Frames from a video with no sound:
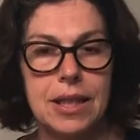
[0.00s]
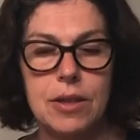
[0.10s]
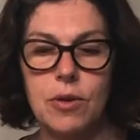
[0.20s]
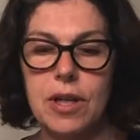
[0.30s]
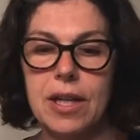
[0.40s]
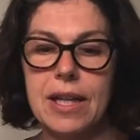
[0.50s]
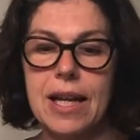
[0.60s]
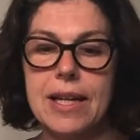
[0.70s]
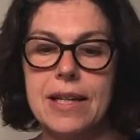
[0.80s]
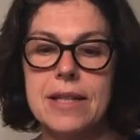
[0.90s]
You cut it
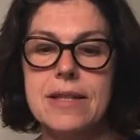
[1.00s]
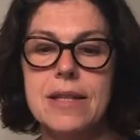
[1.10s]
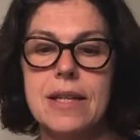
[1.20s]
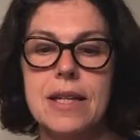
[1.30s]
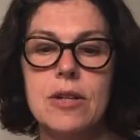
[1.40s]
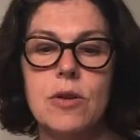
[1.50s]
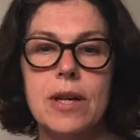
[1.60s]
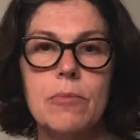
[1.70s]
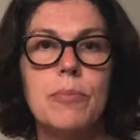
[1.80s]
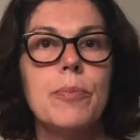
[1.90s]
like this, and then you
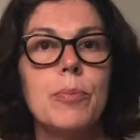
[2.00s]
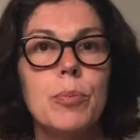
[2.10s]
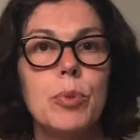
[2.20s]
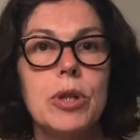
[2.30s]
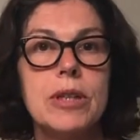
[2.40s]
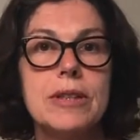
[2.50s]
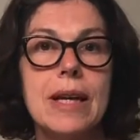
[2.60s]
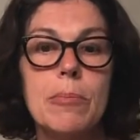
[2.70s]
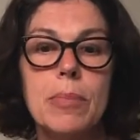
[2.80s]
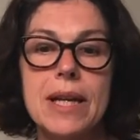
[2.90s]
can put it
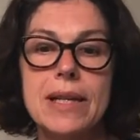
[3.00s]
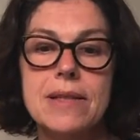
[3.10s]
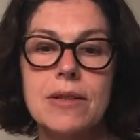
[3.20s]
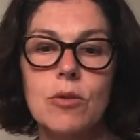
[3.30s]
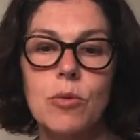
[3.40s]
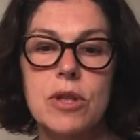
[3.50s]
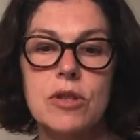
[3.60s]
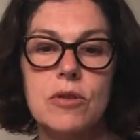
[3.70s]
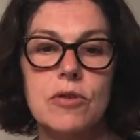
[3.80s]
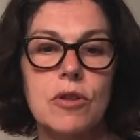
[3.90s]
and place it
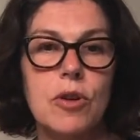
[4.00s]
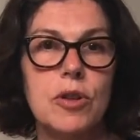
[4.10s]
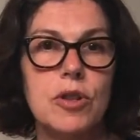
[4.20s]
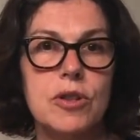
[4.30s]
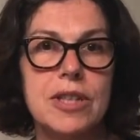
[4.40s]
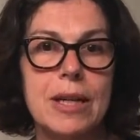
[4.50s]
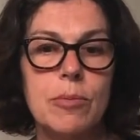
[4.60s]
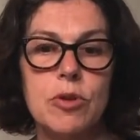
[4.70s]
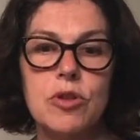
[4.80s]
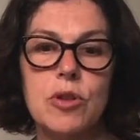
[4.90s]
horizontal on your
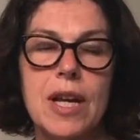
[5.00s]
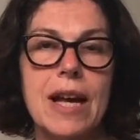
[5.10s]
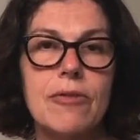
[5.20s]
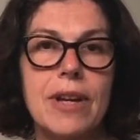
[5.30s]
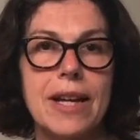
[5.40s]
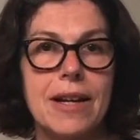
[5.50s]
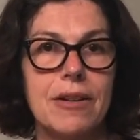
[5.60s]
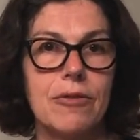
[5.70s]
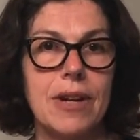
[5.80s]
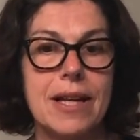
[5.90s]
table, so you have kind
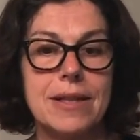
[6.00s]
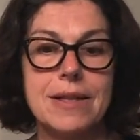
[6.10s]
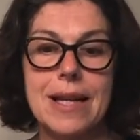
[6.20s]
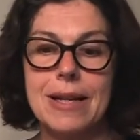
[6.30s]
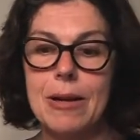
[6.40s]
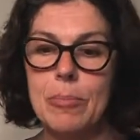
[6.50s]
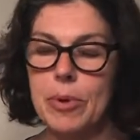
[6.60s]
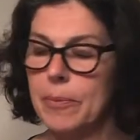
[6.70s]
of a setup.